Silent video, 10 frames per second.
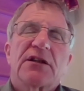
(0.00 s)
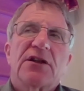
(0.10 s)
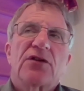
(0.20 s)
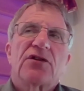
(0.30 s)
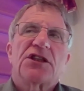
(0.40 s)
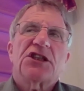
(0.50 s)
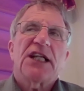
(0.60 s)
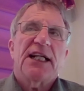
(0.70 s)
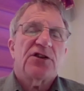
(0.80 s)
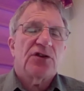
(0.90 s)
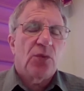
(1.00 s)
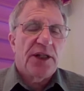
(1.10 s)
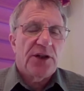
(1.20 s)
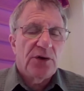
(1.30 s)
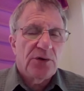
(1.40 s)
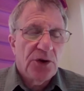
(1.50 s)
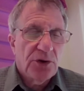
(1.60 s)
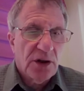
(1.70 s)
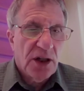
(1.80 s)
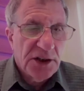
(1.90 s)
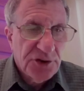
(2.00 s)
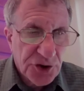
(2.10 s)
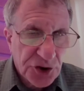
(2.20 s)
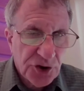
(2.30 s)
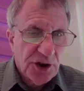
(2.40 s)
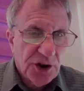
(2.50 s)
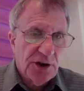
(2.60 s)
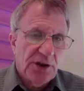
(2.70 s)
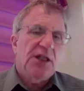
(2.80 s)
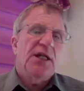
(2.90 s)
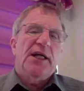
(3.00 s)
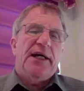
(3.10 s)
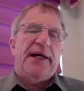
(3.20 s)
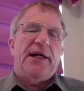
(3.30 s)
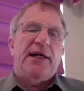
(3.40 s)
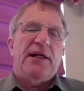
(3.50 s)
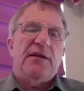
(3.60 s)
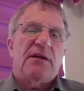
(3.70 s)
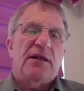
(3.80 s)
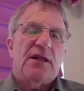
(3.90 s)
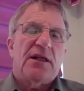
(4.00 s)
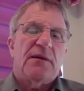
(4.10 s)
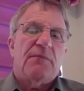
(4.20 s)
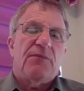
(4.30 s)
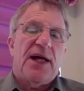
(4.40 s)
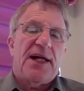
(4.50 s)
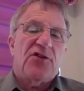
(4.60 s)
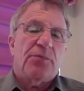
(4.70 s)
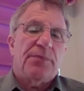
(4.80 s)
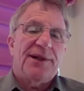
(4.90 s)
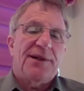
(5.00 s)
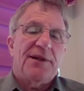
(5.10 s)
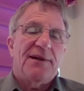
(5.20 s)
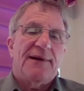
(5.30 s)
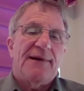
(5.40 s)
to change the way you utilize your sugar, and that has been,